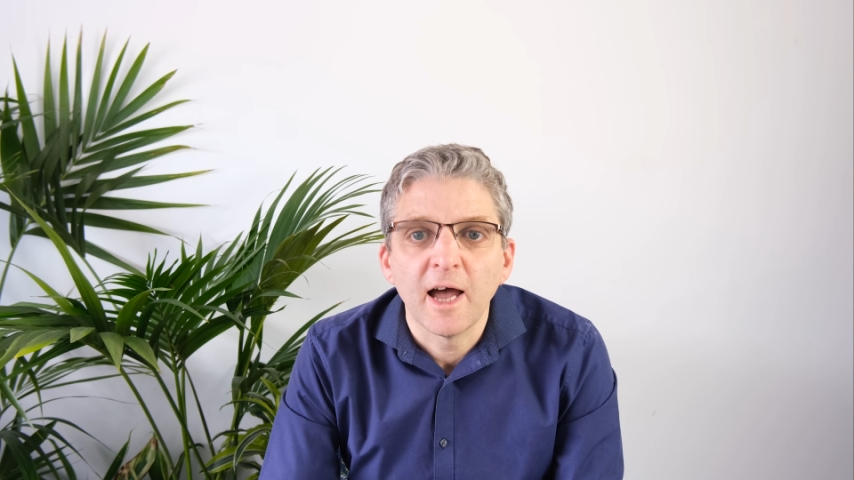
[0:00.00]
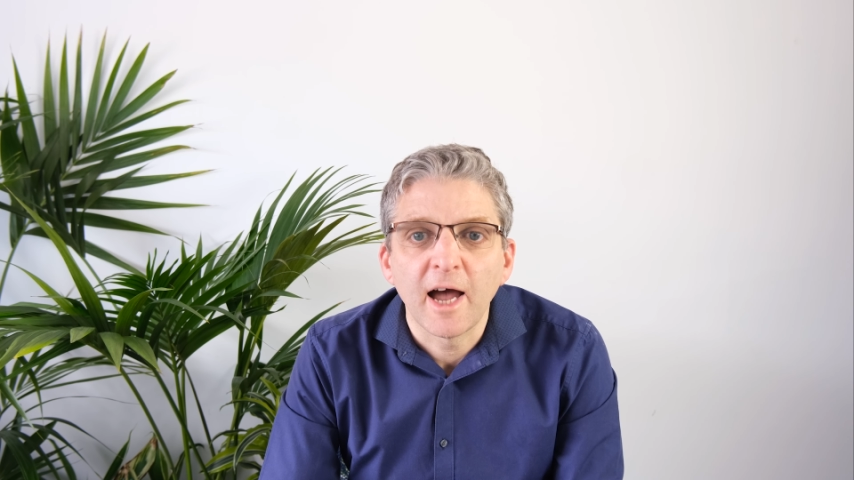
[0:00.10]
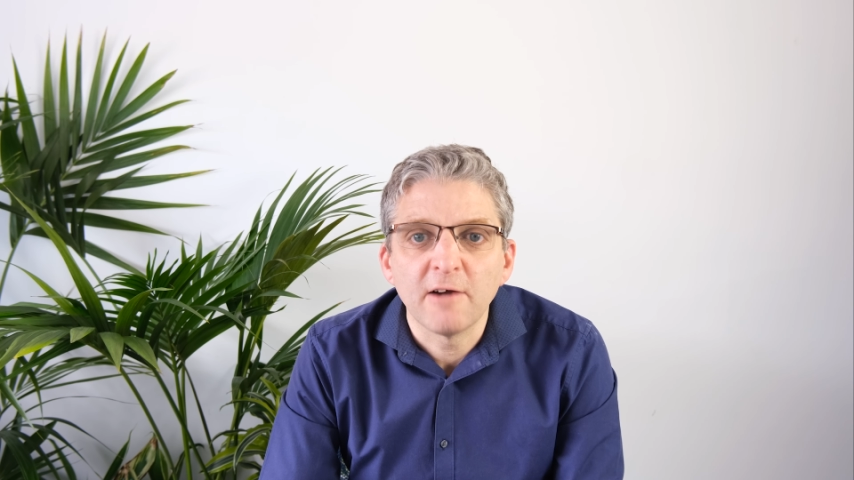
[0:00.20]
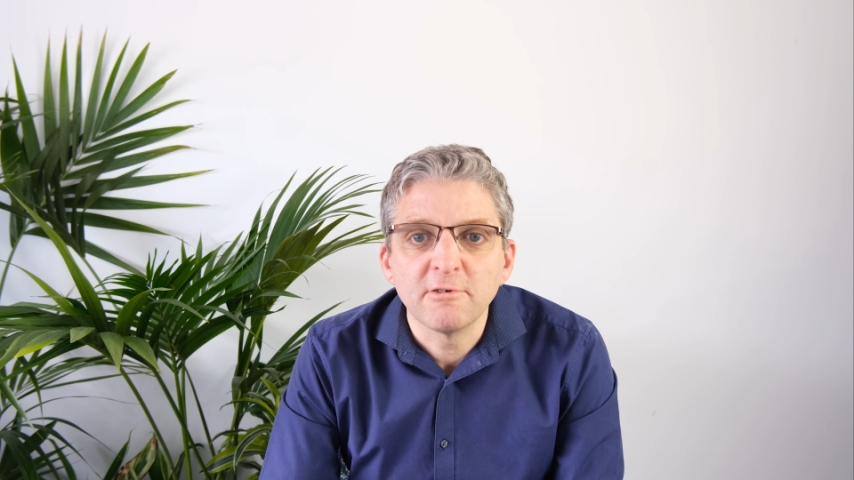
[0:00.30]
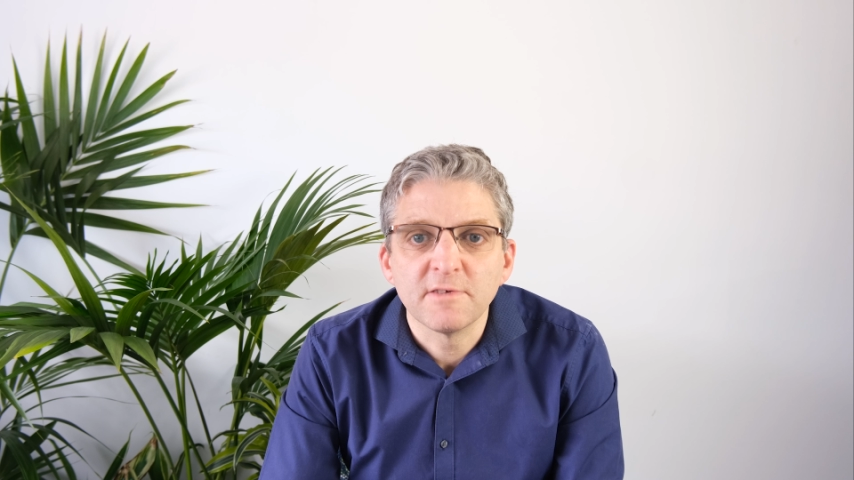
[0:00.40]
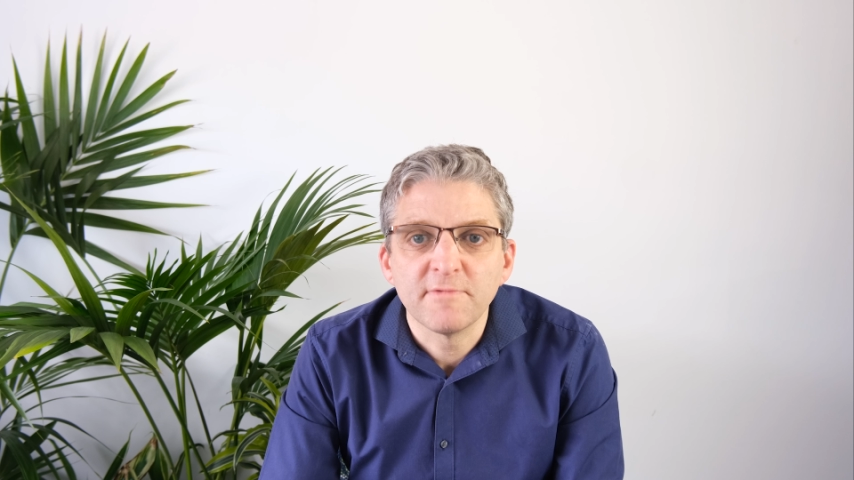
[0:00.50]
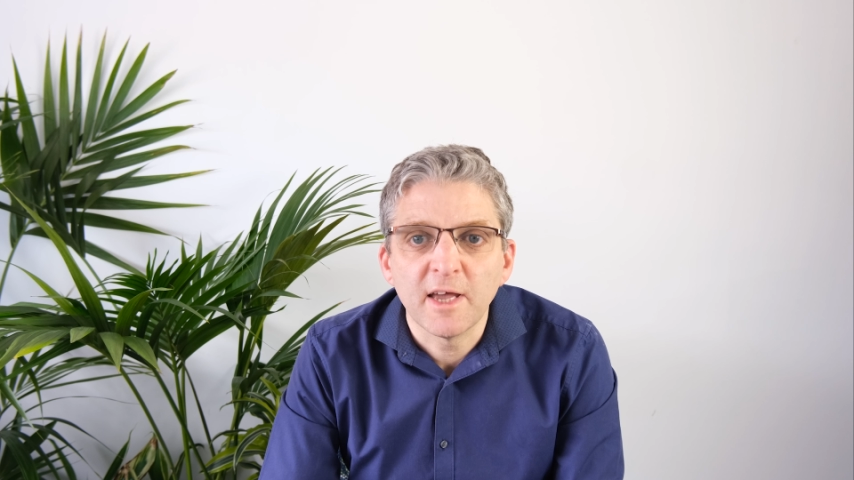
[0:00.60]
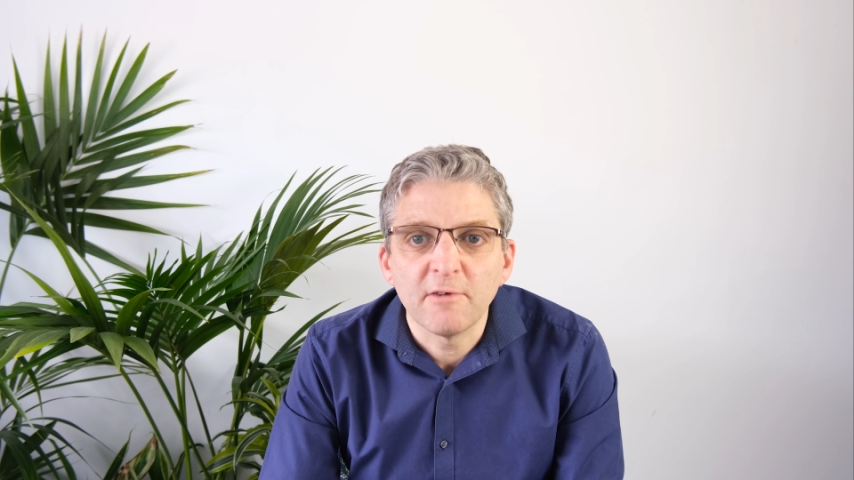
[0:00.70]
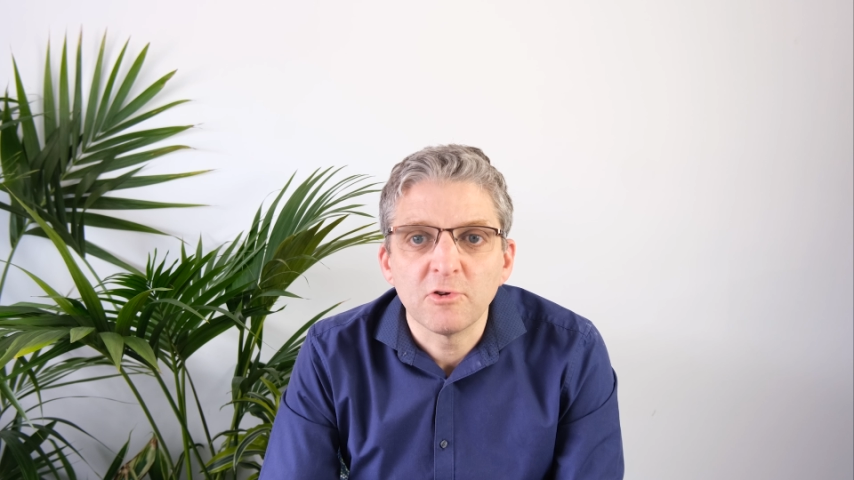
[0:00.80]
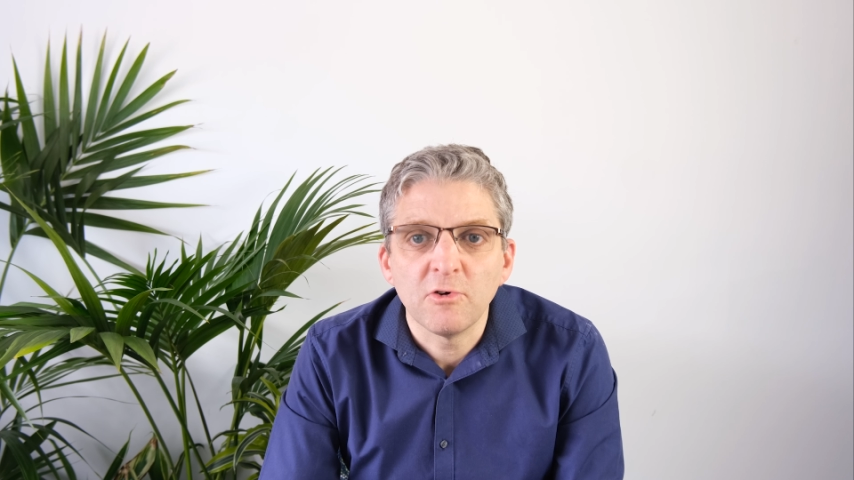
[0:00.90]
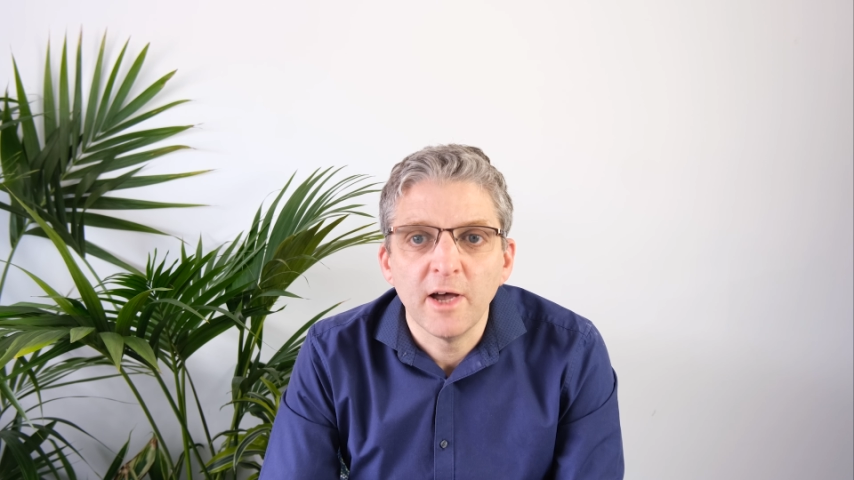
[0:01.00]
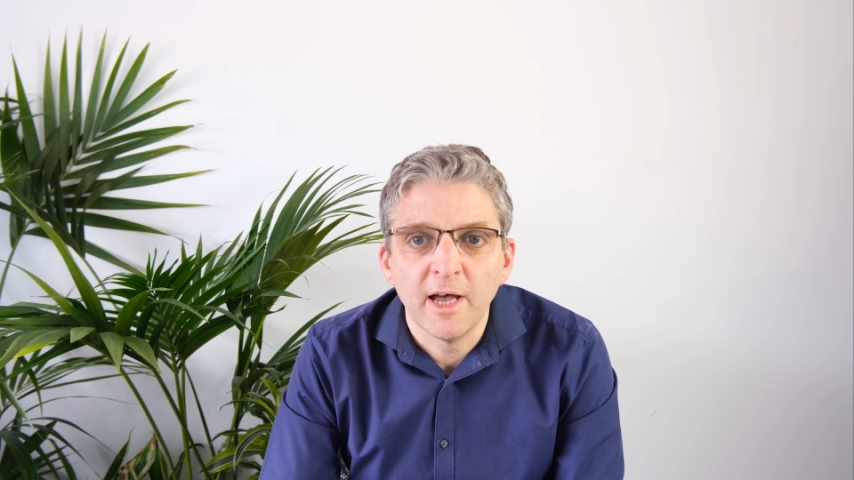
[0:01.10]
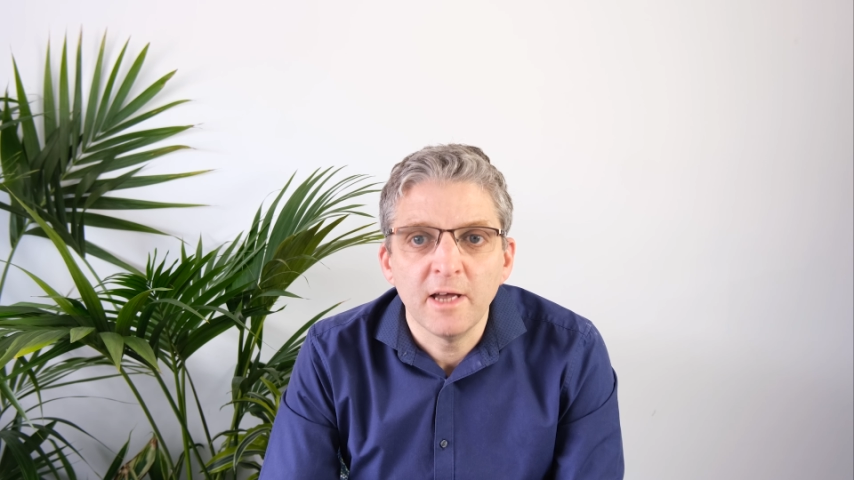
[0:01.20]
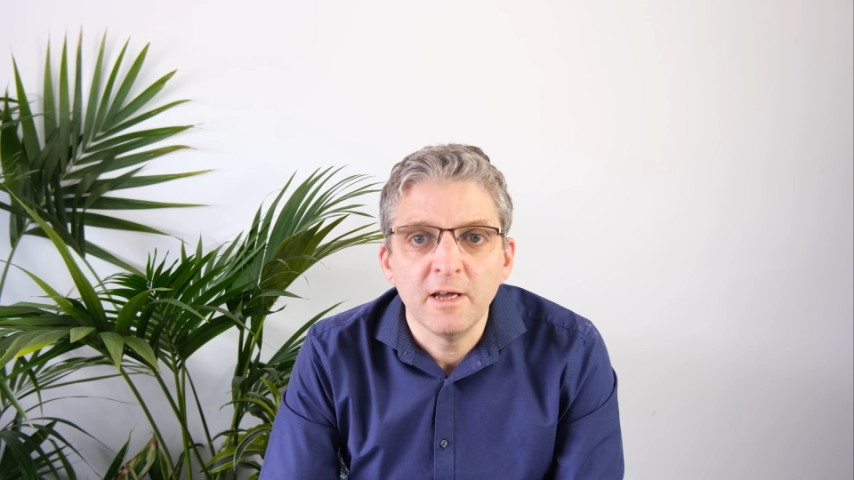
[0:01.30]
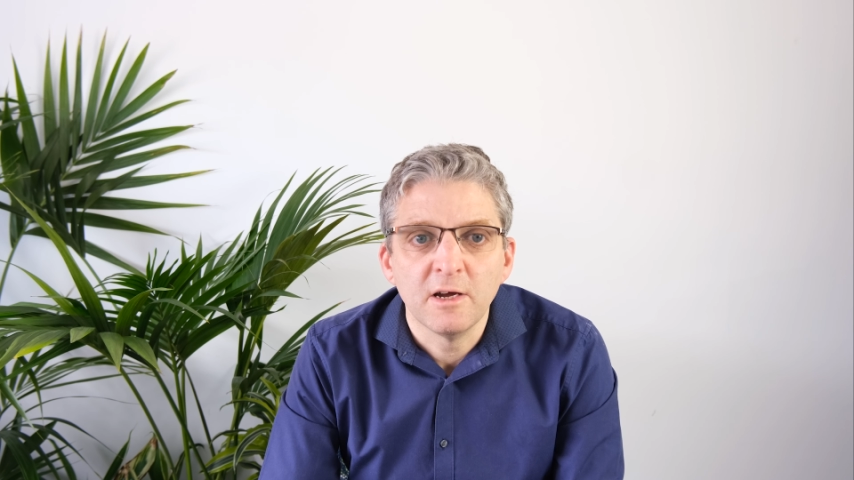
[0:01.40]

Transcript: out of the outdoor air